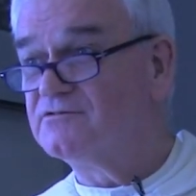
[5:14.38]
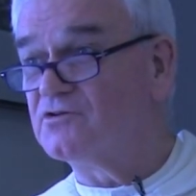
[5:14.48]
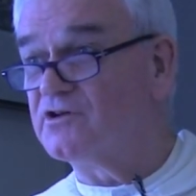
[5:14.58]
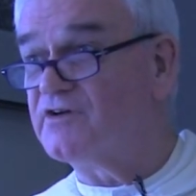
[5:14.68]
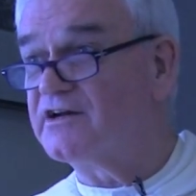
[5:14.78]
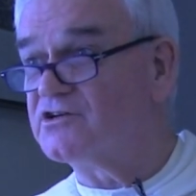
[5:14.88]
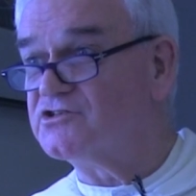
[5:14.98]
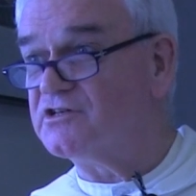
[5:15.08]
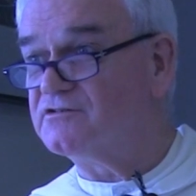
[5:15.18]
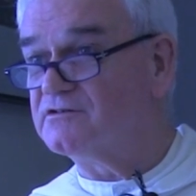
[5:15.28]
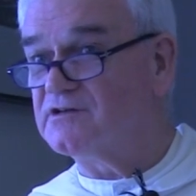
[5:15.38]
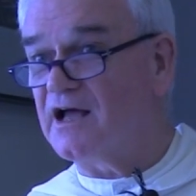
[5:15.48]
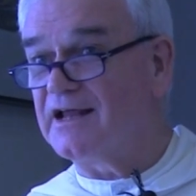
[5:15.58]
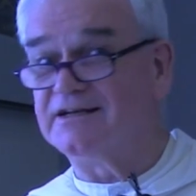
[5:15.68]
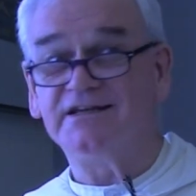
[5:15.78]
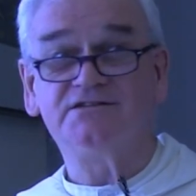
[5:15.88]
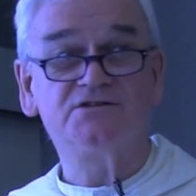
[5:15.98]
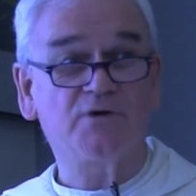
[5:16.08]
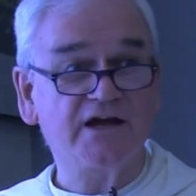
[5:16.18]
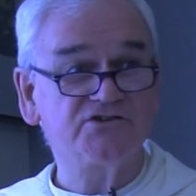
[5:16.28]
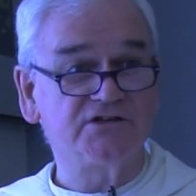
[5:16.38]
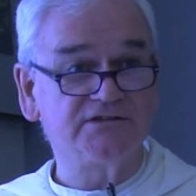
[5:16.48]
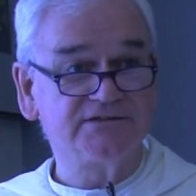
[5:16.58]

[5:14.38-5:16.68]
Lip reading: full of energy, and leads to action.